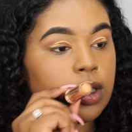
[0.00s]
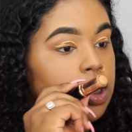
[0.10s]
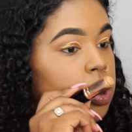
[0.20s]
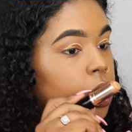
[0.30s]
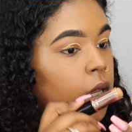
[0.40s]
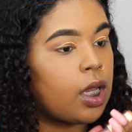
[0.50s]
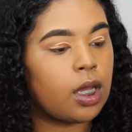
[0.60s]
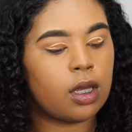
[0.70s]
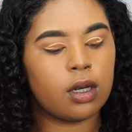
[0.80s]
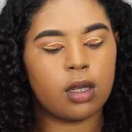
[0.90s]
the
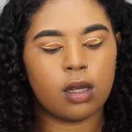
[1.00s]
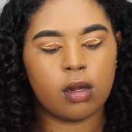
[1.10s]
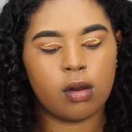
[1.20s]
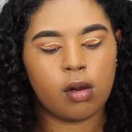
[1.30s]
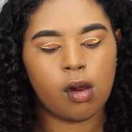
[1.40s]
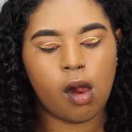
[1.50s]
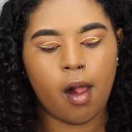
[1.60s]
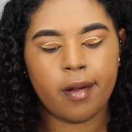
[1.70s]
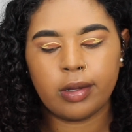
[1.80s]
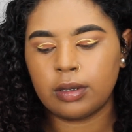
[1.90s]
shade
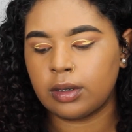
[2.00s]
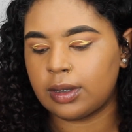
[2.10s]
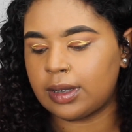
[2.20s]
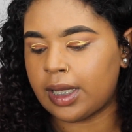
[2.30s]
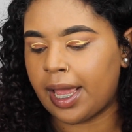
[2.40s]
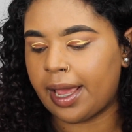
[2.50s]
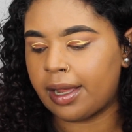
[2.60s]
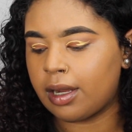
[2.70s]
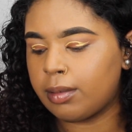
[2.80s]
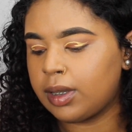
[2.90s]

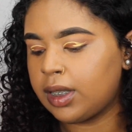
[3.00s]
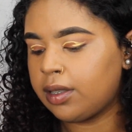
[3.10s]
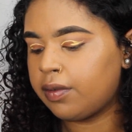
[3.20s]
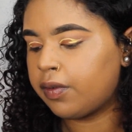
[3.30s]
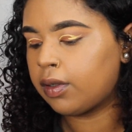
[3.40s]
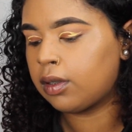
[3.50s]
Tan, I believe.